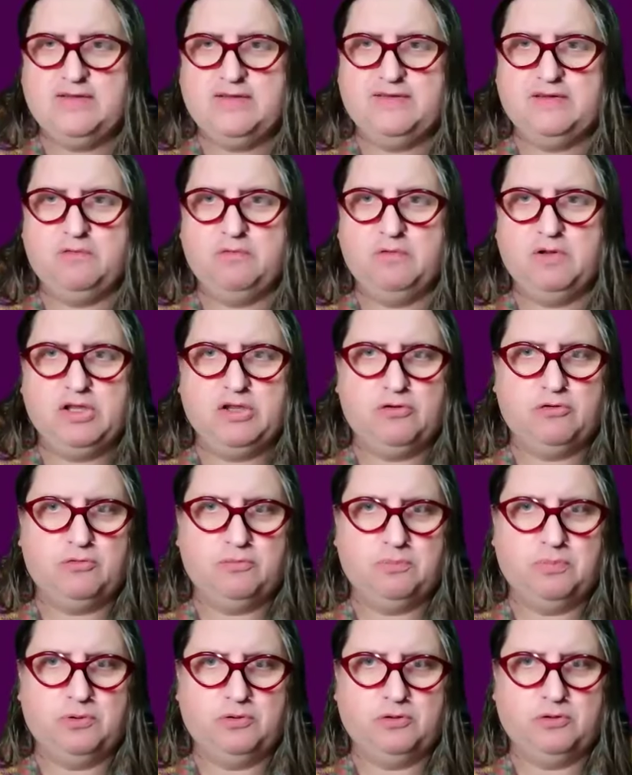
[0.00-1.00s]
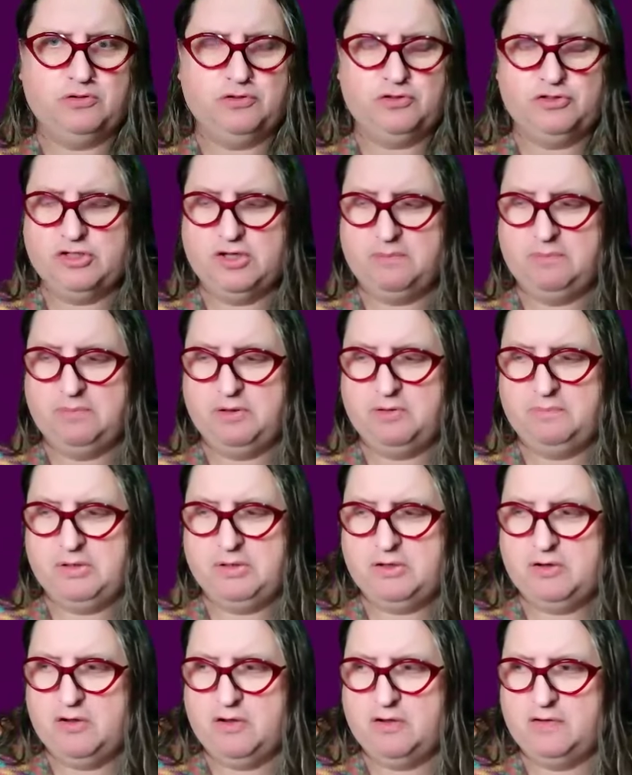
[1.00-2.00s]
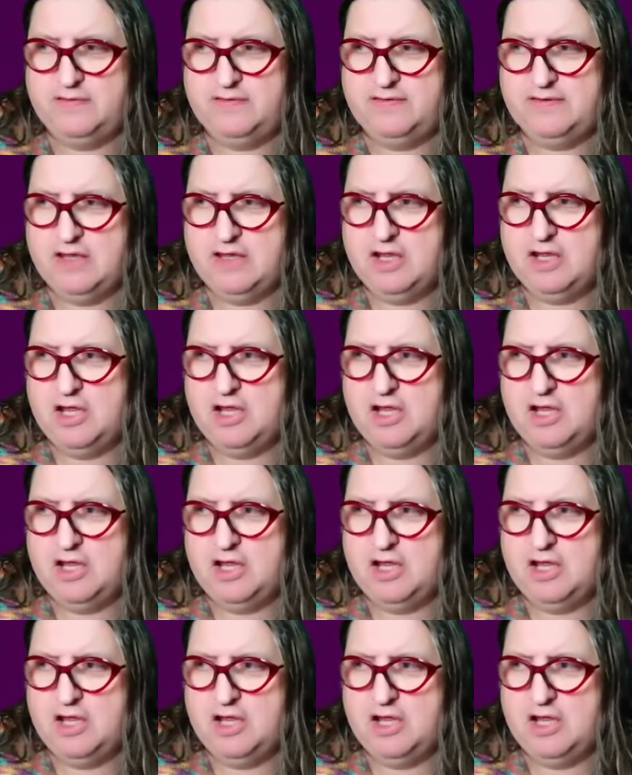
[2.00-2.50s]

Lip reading: that's a really good point, Charbel, because